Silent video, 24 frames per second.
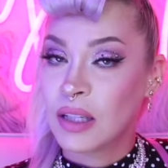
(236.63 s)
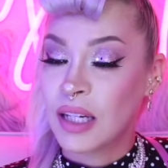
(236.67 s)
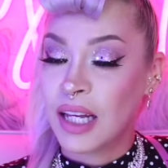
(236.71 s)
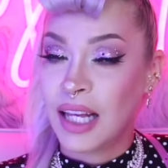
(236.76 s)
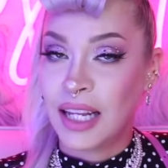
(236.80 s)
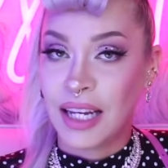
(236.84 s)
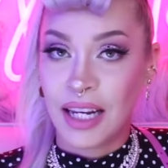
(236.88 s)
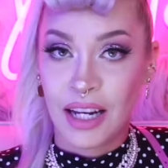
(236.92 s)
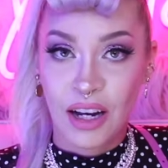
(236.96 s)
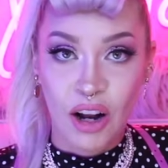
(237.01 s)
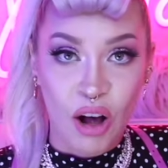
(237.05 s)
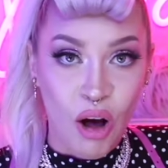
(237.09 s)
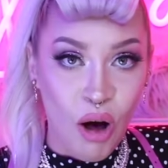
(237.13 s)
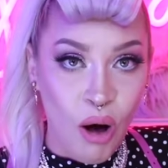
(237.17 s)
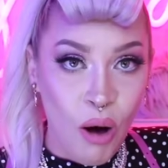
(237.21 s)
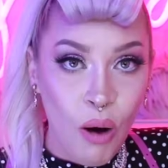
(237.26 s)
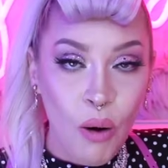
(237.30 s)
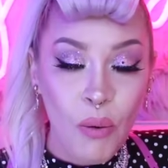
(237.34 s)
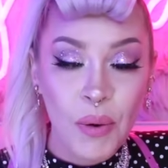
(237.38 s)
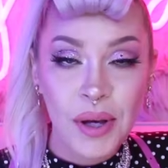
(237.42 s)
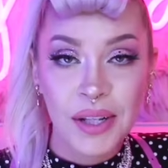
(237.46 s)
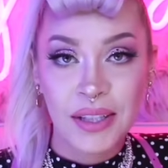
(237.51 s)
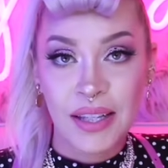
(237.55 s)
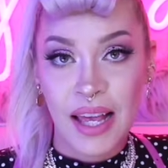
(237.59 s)
And it
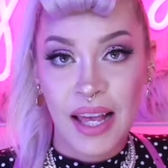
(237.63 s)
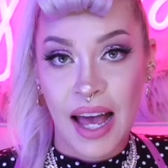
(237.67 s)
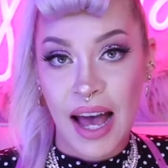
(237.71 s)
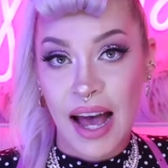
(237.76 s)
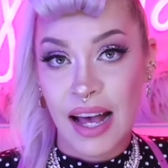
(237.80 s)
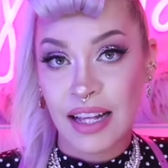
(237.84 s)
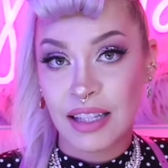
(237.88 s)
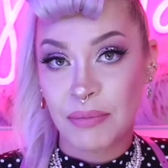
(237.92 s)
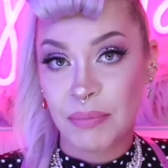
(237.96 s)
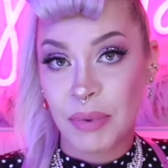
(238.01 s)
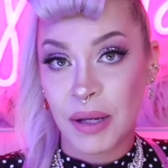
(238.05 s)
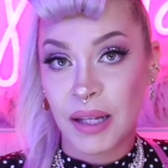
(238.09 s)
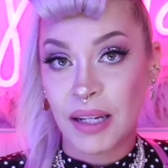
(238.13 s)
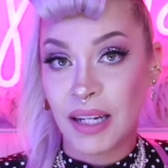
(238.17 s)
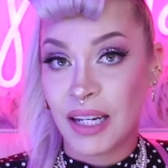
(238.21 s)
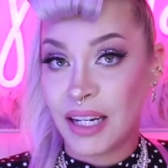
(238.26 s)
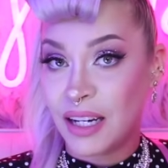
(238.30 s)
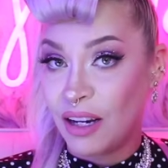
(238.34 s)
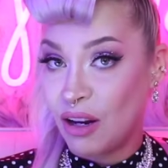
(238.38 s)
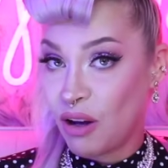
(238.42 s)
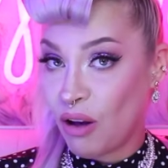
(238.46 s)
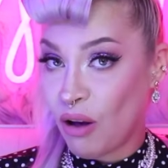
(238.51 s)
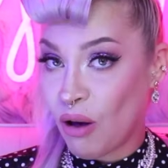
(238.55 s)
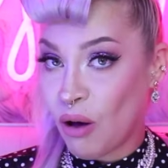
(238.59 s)
always has been, and
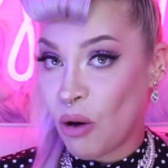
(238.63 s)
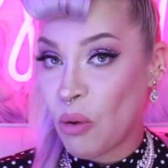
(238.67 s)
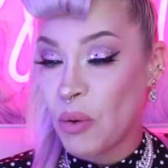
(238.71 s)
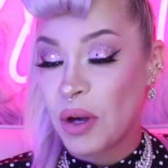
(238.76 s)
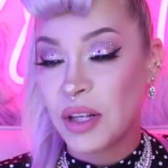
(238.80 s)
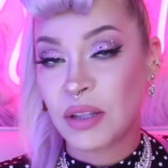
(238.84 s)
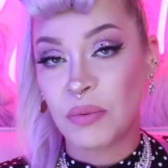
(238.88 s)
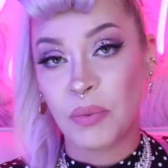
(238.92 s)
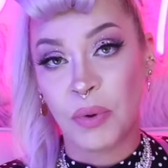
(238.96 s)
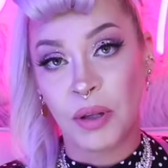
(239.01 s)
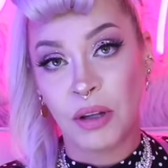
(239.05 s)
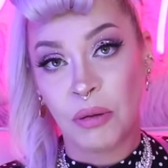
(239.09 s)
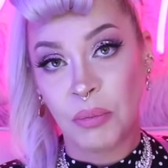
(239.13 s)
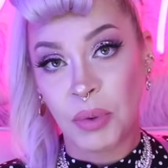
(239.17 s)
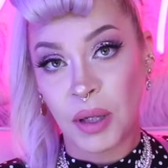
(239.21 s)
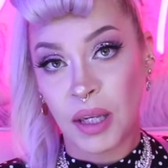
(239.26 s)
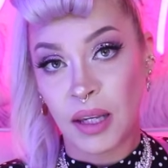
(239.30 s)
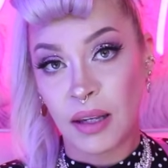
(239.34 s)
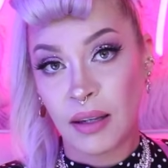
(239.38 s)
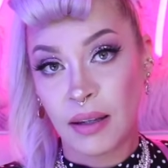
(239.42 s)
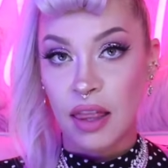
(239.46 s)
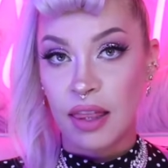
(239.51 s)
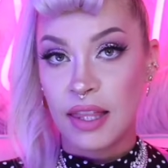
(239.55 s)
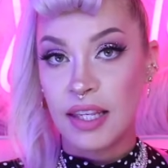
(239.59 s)
it always will
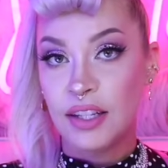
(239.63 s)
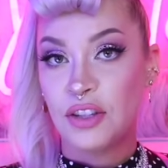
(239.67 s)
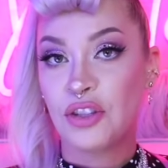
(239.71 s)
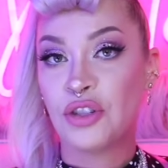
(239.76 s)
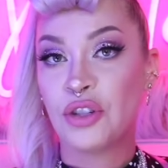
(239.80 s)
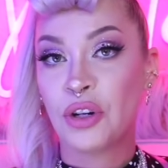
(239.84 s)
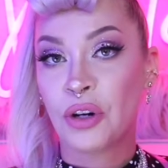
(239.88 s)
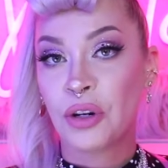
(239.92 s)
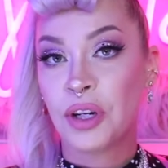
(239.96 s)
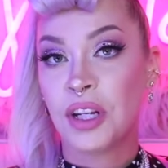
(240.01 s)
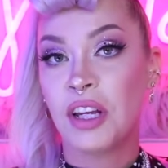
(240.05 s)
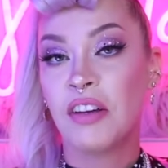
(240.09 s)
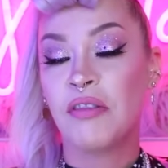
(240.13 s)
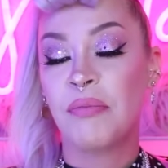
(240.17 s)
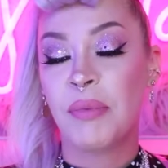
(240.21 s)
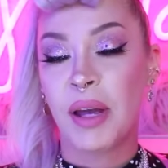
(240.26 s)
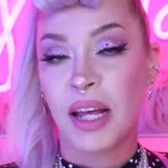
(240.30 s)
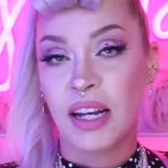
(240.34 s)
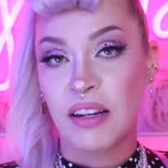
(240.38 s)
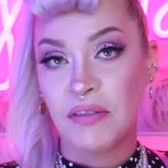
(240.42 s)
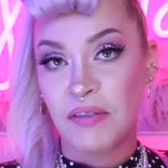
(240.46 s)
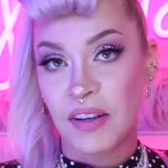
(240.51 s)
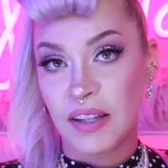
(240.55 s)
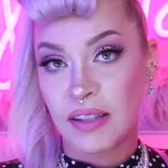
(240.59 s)
be. This journey of
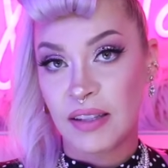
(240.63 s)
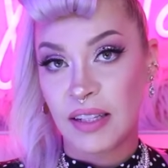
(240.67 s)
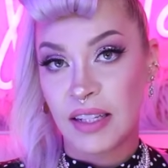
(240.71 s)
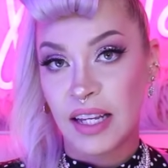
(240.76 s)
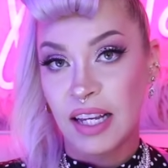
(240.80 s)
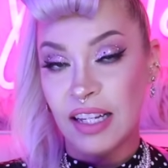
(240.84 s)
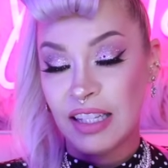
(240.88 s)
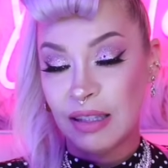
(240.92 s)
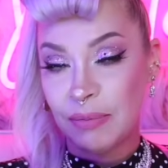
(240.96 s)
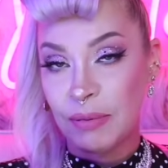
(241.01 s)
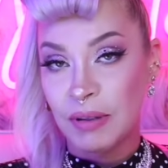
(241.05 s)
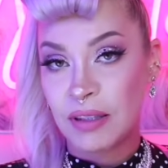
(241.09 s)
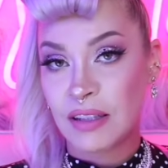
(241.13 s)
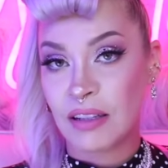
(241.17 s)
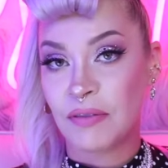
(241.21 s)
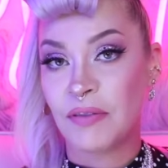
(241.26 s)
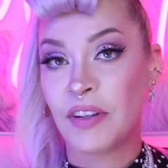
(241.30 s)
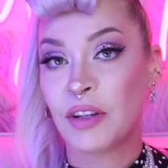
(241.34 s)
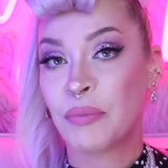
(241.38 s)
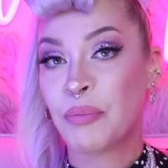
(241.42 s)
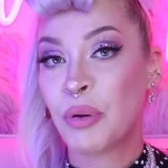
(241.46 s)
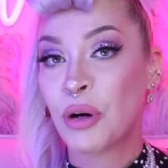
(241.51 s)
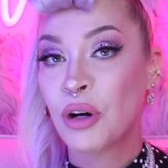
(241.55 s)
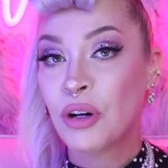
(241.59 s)
manifesting a
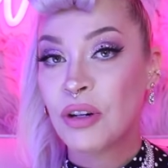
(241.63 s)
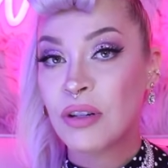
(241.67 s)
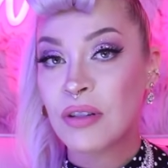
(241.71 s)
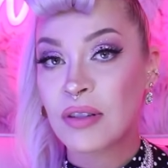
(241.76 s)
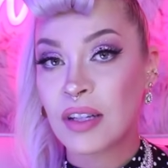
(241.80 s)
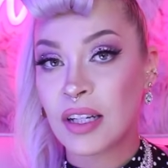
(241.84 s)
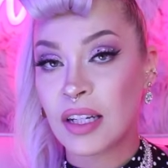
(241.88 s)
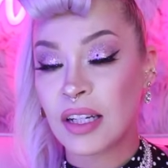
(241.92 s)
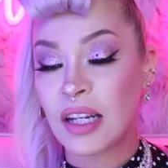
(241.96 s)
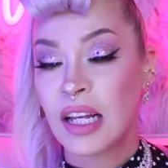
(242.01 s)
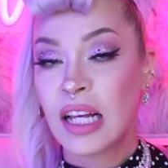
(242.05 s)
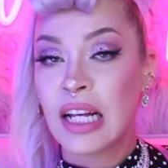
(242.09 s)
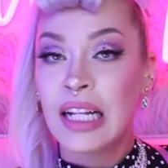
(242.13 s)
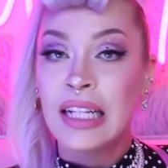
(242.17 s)
specific person